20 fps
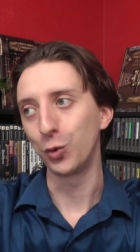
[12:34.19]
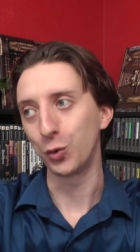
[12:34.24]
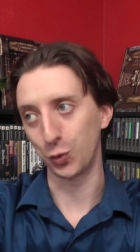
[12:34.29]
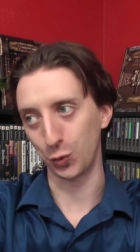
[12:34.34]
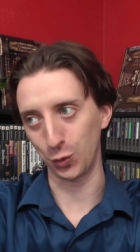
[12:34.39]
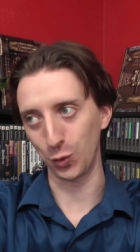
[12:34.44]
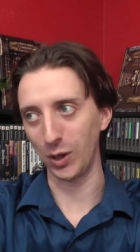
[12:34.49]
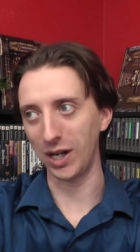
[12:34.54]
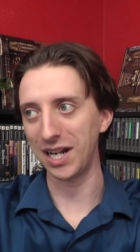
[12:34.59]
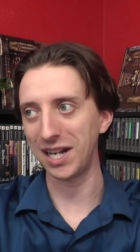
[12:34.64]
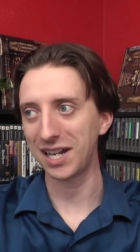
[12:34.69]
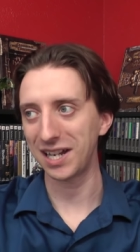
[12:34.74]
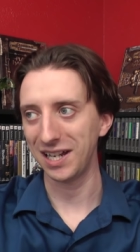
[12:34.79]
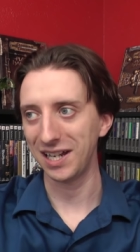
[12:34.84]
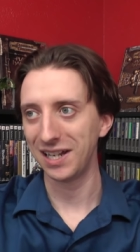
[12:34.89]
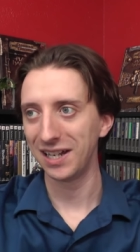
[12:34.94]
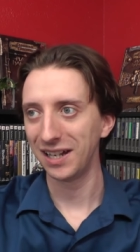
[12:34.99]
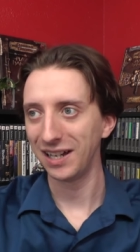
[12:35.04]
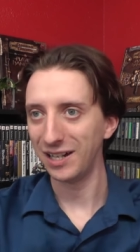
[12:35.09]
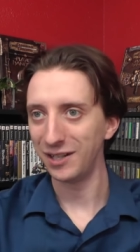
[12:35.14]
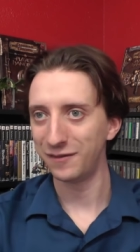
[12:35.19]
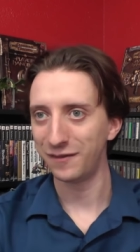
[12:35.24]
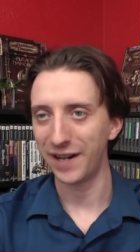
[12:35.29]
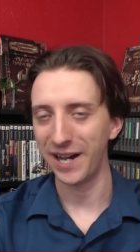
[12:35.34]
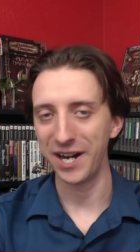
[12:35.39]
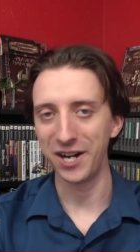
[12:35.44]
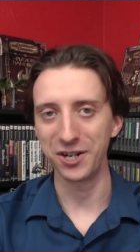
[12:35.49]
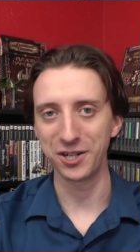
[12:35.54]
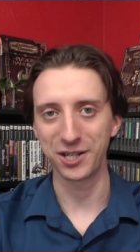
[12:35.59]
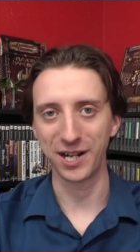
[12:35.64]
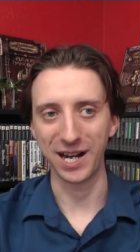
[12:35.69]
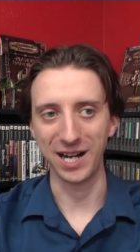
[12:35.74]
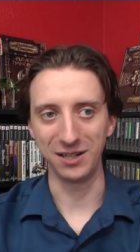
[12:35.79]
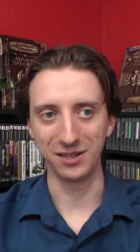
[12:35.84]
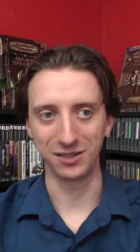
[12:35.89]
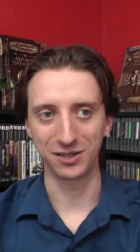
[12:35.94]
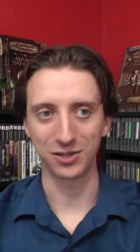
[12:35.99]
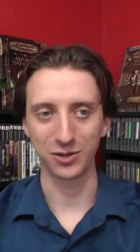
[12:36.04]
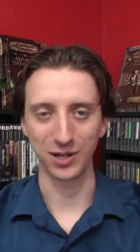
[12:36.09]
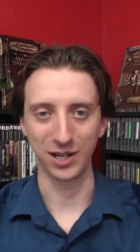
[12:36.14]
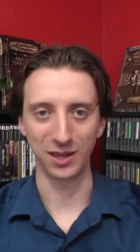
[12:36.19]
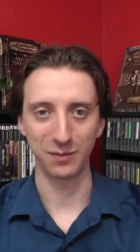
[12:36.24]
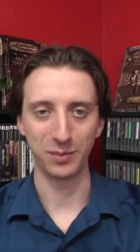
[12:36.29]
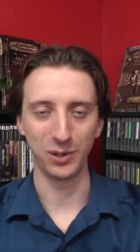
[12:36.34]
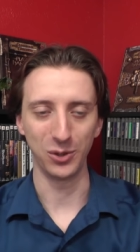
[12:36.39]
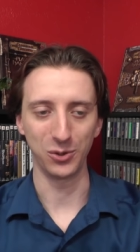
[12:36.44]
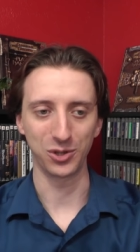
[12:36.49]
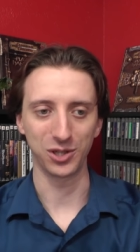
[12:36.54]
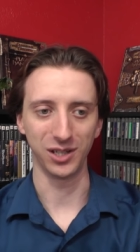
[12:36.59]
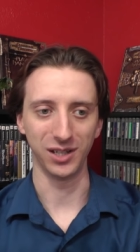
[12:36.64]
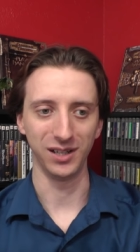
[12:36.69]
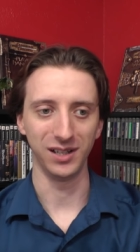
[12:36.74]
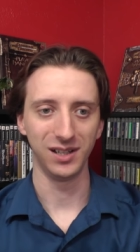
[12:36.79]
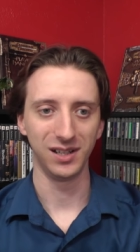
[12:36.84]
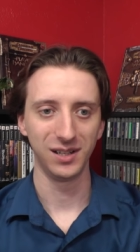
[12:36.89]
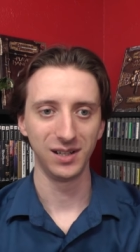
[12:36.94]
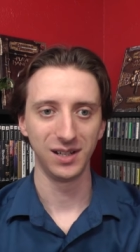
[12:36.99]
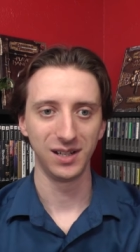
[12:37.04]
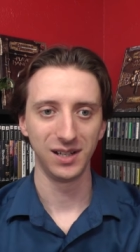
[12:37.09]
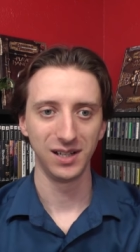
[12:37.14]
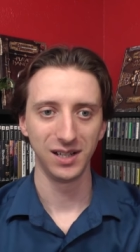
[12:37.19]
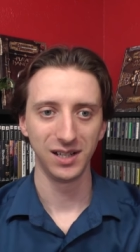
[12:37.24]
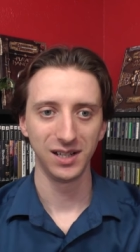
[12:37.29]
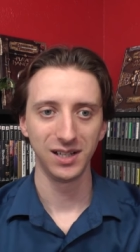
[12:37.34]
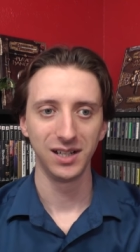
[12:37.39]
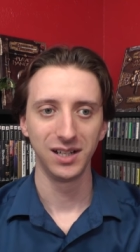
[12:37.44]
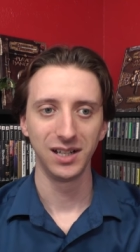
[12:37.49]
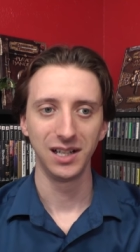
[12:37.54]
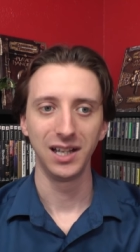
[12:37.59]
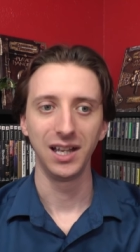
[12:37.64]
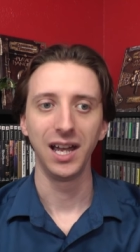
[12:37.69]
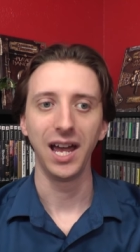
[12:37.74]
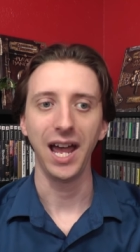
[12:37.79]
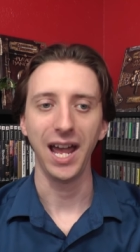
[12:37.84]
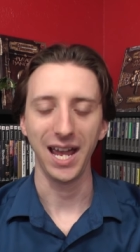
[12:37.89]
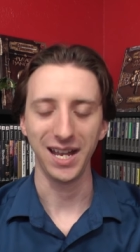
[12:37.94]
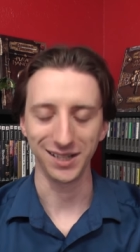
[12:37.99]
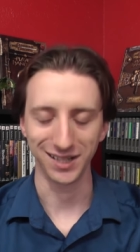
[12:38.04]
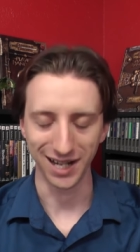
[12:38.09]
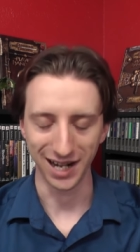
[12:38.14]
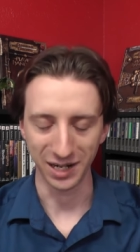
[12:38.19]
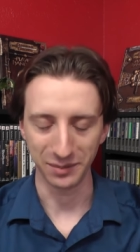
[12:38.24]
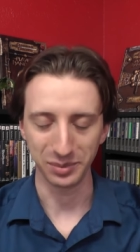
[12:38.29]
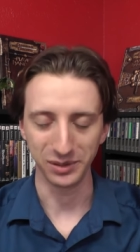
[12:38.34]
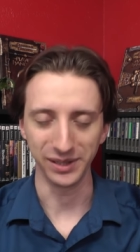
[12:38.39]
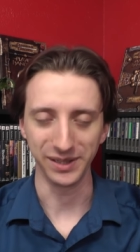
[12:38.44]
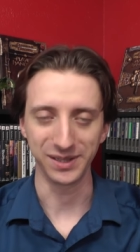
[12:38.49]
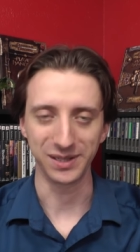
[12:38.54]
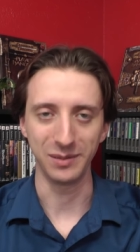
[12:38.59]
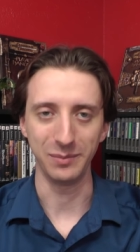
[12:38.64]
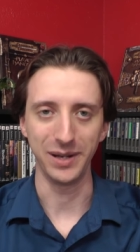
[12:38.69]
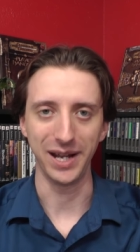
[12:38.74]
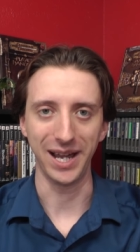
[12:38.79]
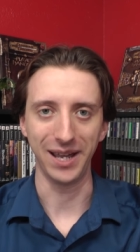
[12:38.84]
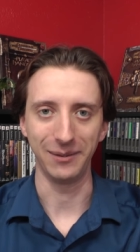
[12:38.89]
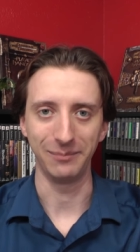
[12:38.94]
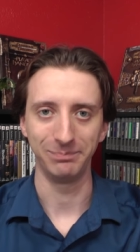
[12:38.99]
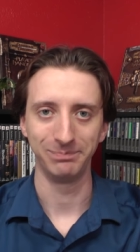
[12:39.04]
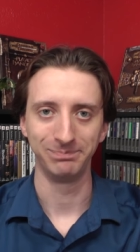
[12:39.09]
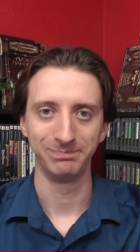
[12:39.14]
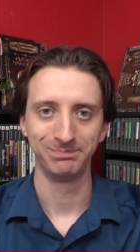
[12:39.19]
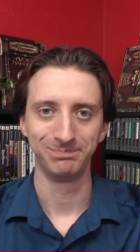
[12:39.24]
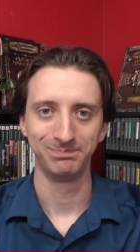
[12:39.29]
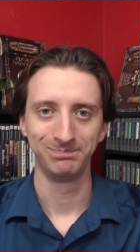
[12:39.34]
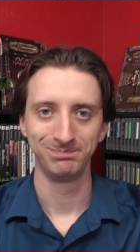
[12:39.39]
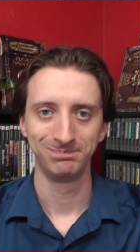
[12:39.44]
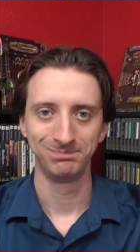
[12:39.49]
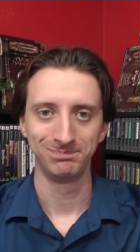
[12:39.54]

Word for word: drank a fire giant strength potion and got a ballista bat.